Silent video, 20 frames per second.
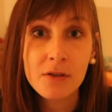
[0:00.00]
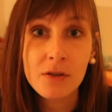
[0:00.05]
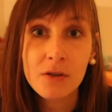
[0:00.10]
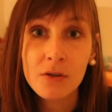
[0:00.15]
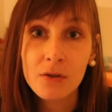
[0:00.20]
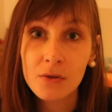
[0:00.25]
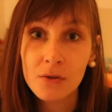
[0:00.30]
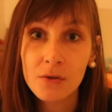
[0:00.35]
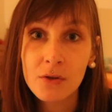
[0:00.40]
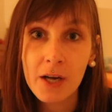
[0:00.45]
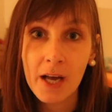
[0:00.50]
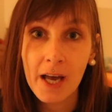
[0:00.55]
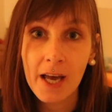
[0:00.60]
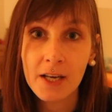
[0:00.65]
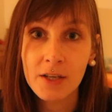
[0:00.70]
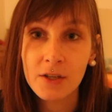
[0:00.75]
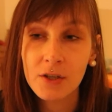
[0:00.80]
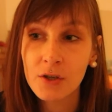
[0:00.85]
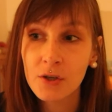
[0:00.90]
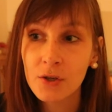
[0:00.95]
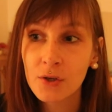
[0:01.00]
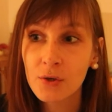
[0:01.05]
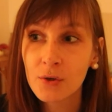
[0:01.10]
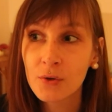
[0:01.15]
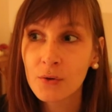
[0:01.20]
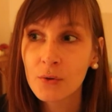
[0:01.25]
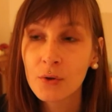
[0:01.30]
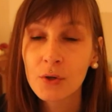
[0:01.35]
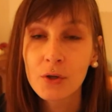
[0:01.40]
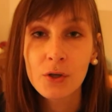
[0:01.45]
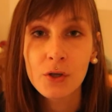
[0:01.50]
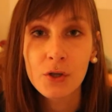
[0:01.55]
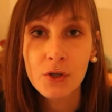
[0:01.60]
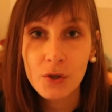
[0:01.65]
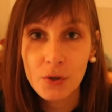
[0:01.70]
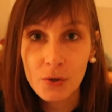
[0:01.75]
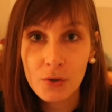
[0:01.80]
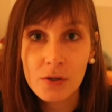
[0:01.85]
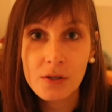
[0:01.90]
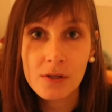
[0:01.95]
cook and you
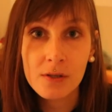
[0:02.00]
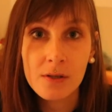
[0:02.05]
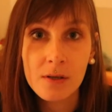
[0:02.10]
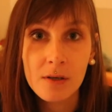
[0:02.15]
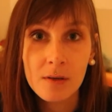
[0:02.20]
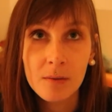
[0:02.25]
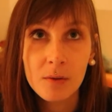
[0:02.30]
use